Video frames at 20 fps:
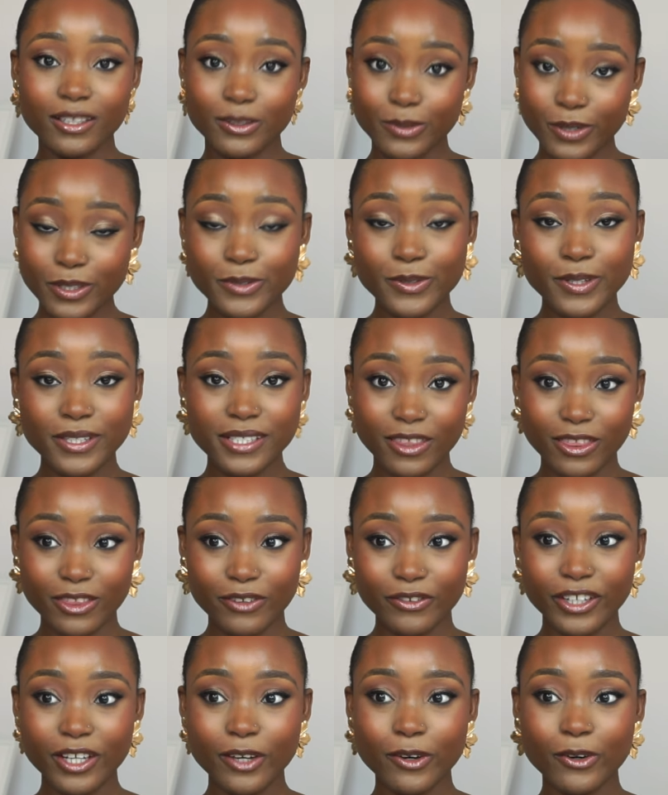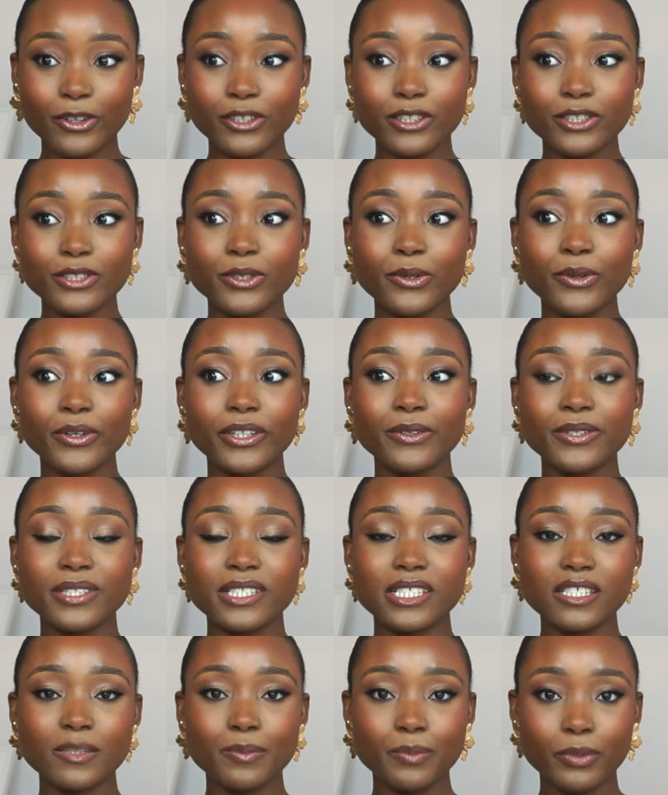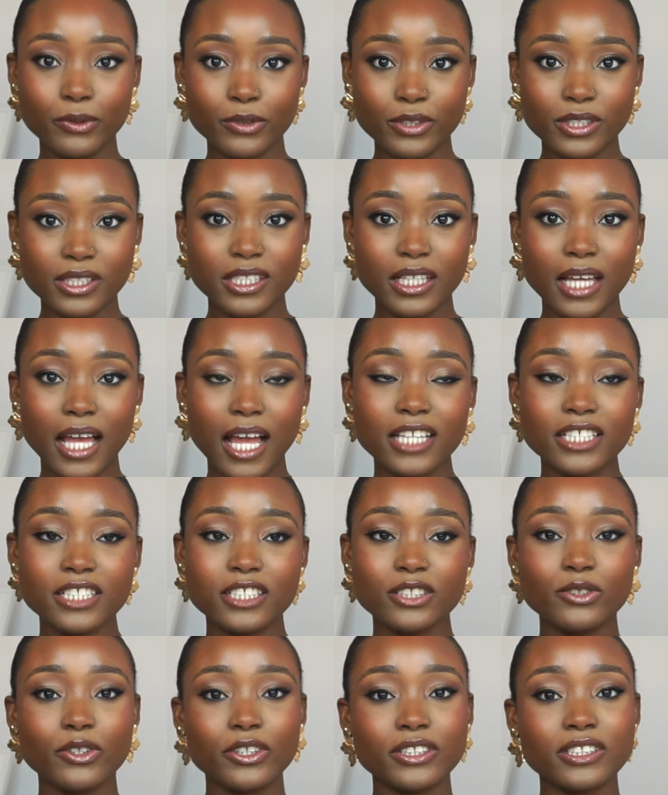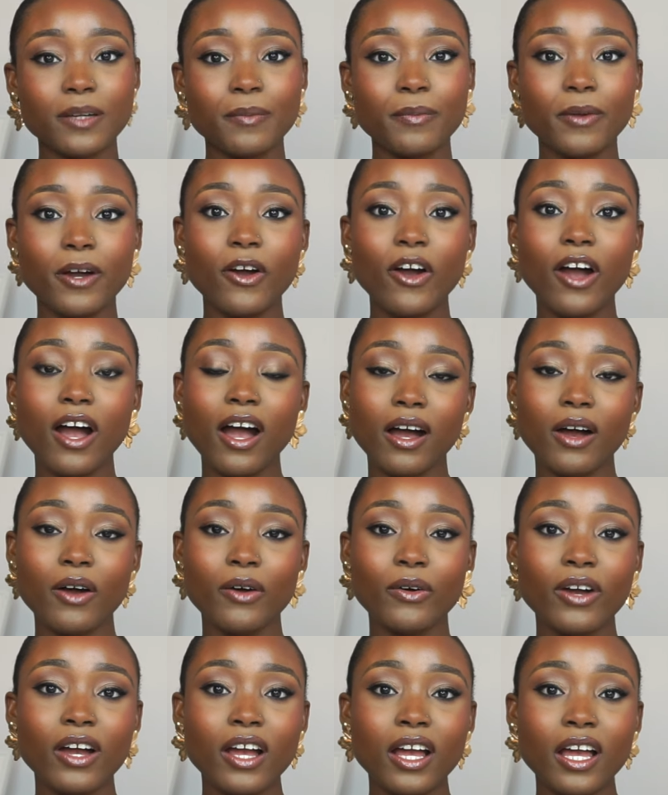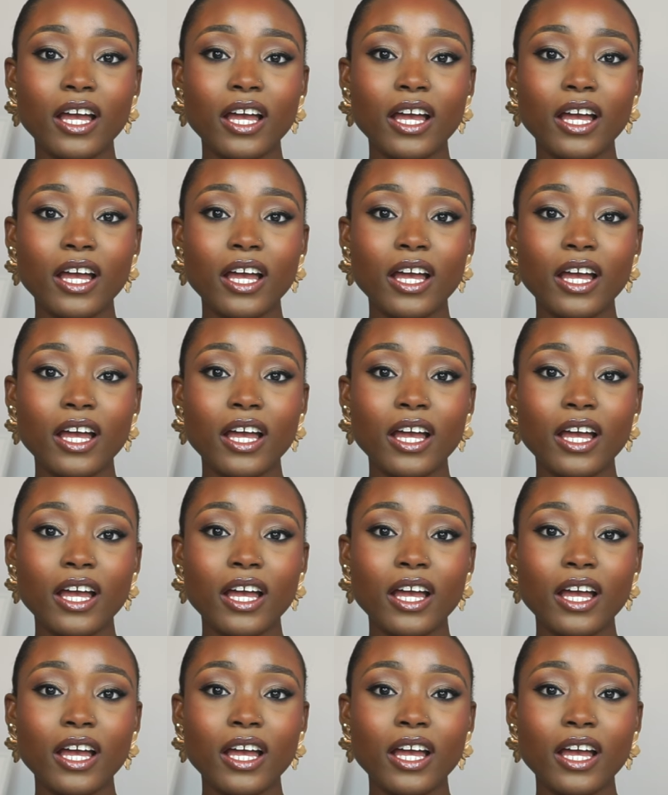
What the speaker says: 2023 on someone else's post, and she talked about how